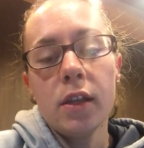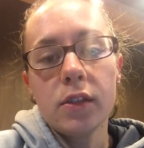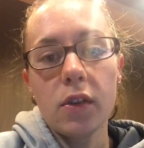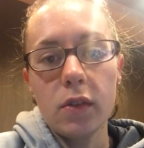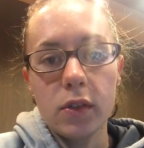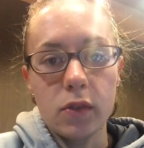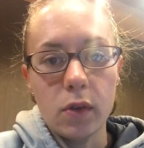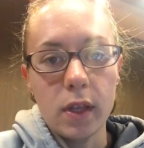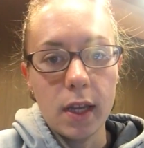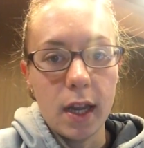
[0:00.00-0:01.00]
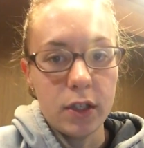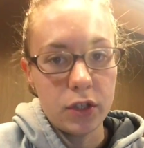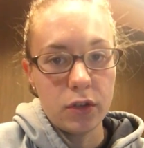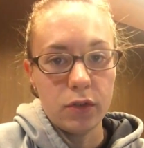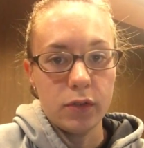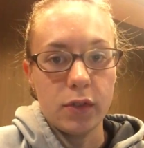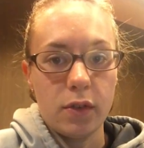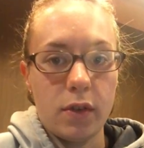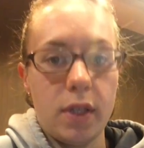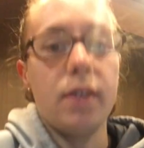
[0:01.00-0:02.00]
So, the story that I chose
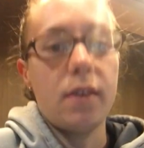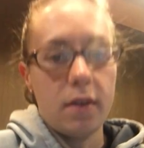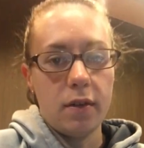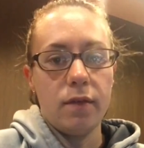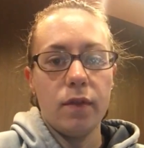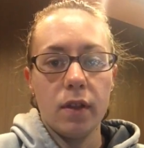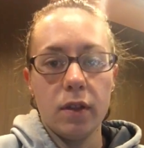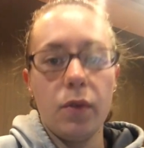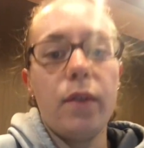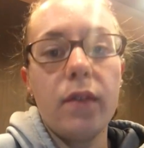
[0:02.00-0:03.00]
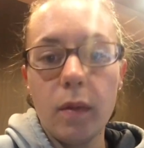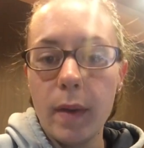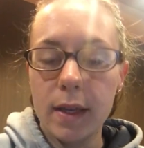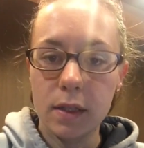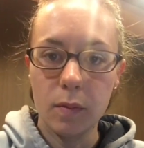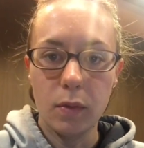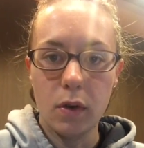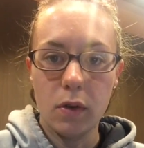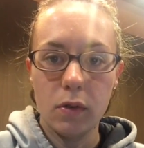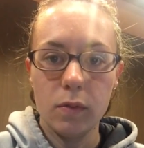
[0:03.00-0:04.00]
was of the Louisville
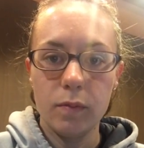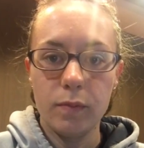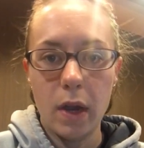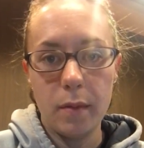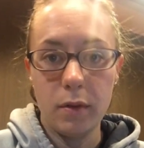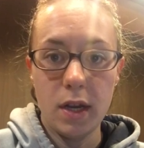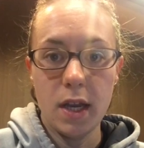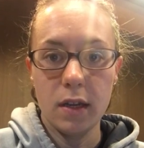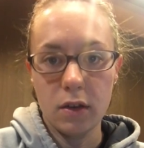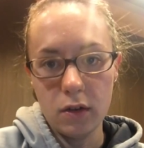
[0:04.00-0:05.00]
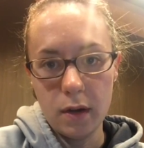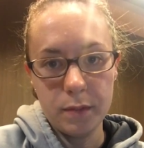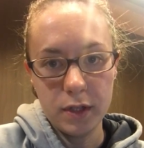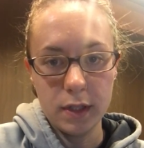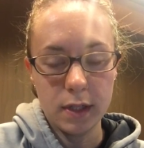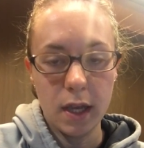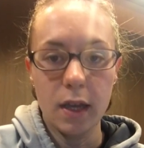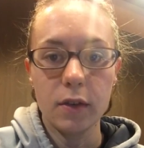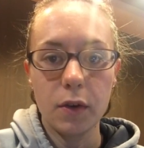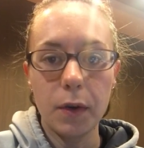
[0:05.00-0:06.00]
basketball bribery and corruption
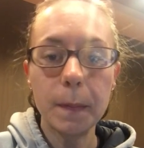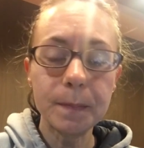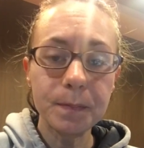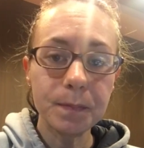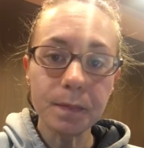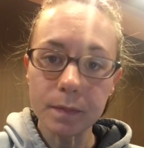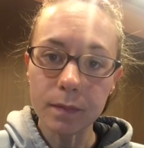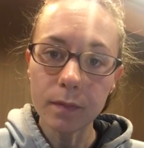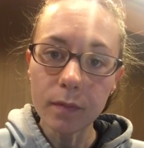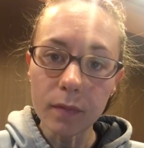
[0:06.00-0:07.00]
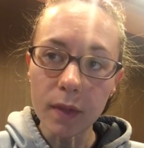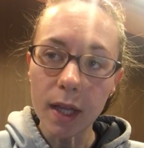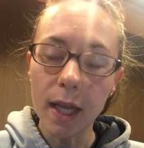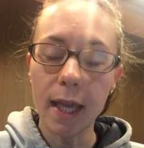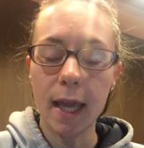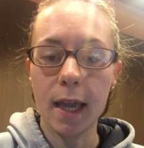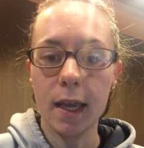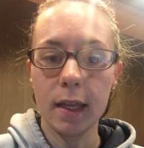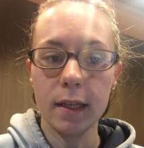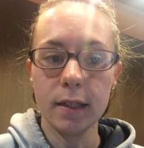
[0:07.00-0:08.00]
scandal
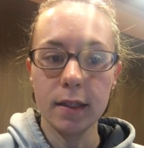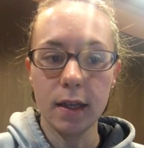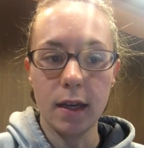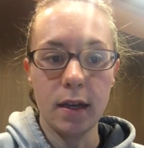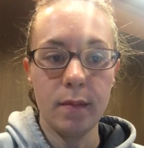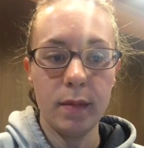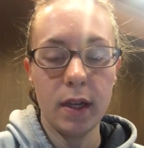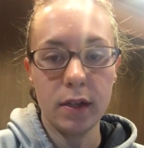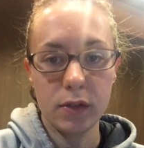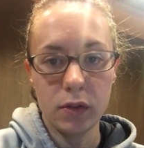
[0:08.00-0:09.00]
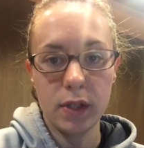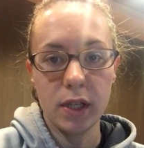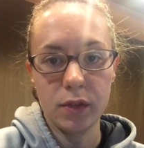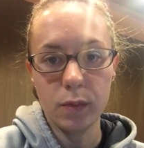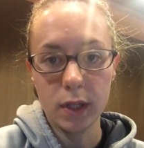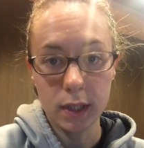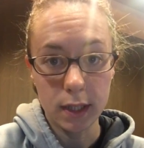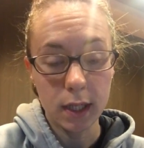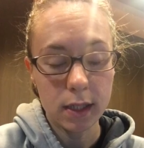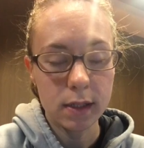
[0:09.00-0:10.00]
and their association with
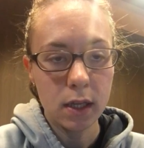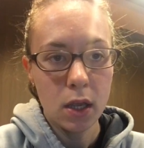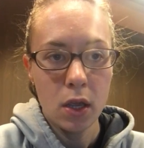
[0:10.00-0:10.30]
Adidas.